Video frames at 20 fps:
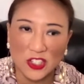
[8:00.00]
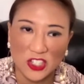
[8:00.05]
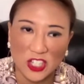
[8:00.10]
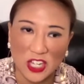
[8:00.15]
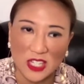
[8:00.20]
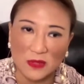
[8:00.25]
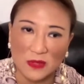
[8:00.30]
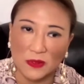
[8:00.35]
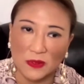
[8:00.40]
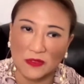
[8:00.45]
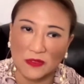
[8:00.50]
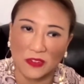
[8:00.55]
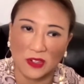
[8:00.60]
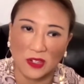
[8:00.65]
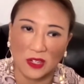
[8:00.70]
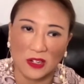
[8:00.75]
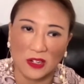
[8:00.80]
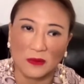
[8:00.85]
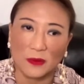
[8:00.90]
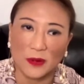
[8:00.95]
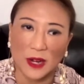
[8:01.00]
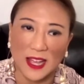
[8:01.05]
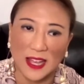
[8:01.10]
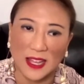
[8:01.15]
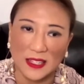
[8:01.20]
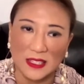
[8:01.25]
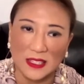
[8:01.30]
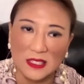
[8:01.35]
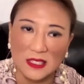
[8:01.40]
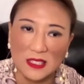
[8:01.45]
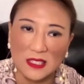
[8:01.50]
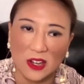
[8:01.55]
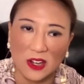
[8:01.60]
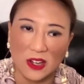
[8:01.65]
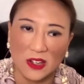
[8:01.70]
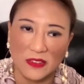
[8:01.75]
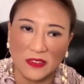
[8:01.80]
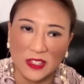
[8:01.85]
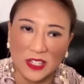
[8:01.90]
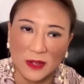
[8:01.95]
adjustment for a lot of brands,
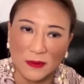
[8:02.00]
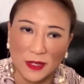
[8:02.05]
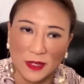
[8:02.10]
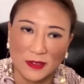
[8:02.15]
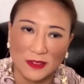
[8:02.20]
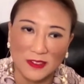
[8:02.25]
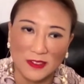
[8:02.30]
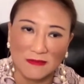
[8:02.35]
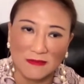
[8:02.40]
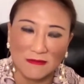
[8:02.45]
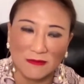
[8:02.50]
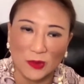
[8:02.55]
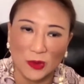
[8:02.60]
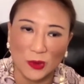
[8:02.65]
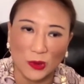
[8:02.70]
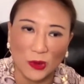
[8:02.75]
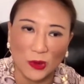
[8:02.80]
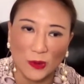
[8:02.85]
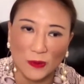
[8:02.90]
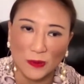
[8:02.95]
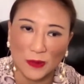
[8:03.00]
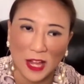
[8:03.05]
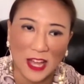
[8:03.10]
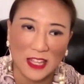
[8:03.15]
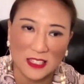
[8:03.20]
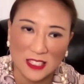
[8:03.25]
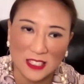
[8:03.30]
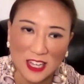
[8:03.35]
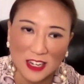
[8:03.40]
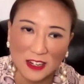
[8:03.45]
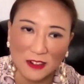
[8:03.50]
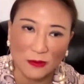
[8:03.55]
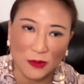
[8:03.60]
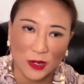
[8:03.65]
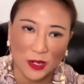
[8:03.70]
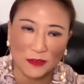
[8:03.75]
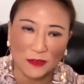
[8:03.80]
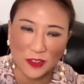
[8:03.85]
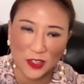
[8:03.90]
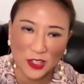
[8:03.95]
COVID. I mean, we we're all blindsided when
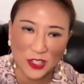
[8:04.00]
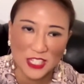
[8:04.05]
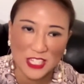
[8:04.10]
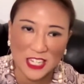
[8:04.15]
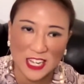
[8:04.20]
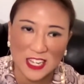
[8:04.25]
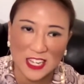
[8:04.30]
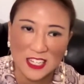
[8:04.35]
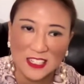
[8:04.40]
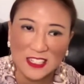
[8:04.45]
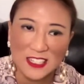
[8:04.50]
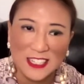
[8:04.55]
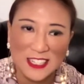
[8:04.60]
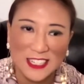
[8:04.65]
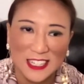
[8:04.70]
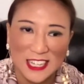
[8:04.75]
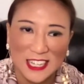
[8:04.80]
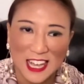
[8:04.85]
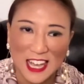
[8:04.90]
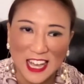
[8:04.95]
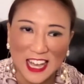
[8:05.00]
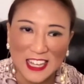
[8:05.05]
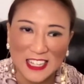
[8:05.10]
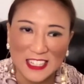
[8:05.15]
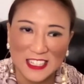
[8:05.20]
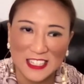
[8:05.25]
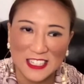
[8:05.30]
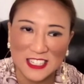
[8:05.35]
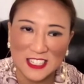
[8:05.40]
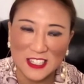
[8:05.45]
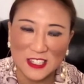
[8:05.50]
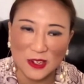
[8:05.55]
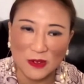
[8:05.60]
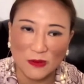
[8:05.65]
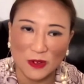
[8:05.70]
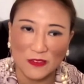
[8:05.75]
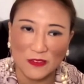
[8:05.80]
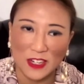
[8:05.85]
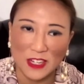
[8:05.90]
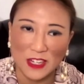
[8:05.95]
it first hit. And, you know,
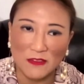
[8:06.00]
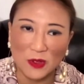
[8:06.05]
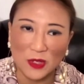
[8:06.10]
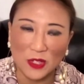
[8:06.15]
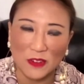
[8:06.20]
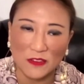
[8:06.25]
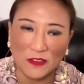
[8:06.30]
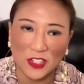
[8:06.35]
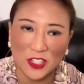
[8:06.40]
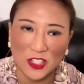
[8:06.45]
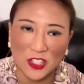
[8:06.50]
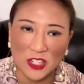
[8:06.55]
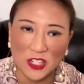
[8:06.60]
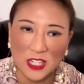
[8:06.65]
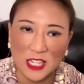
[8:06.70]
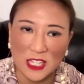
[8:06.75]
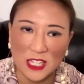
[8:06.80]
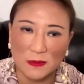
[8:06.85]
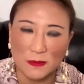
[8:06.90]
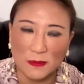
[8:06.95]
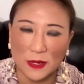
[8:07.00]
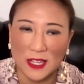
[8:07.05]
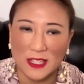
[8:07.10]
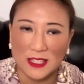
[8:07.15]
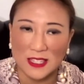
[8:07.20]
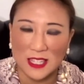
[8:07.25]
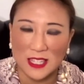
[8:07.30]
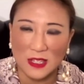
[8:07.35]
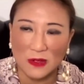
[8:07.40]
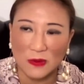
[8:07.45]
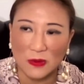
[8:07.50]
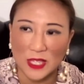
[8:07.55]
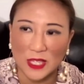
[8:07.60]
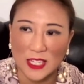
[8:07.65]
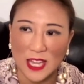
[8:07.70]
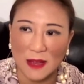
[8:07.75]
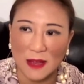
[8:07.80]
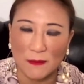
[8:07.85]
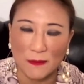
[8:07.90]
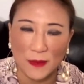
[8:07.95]
we've lived with it for two years, but I think we
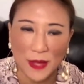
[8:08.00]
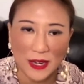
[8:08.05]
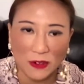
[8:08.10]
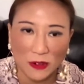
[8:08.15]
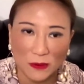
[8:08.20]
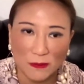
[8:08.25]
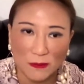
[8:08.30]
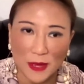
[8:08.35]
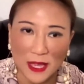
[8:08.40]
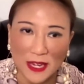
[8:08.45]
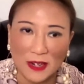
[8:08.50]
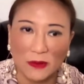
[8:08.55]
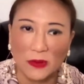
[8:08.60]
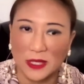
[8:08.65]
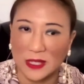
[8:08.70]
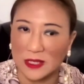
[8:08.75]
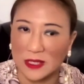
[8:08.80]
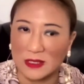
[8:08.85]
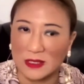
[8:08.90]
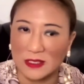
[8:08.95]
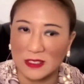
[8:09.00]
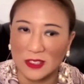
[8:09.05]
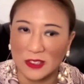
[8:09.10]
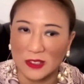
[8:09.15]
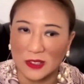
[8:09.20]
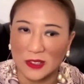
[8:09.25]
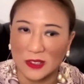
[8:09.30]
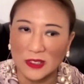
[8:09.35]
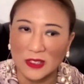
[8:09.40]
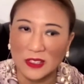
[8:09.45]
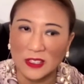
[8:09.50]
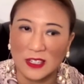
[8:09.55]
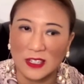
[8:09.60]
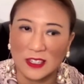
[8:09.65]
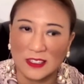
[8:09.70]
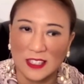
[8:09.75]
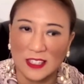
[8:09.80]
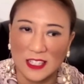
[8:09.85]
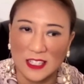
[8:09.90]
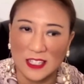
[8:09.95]
get better and better with it. You know, I
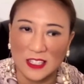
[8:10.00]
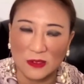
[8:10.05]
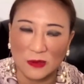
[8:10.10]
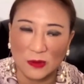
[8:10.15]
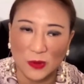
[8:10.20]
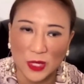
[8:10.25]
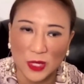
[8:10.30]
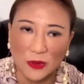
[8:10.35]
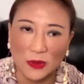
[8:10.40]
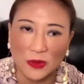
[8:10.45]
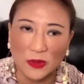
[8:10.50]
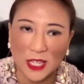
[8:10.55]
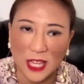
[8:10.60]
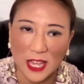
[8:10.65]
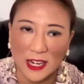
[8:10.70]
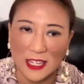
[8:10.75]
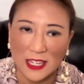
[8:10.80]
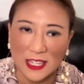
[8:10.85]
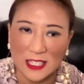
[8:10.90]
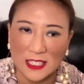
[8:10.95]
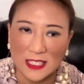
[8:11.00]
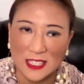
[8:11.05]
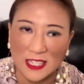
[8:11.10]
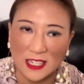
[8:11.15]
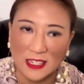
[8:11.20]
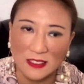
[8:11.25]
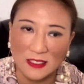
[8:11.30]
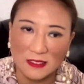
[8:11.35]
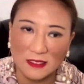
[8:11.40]
think it will get easier.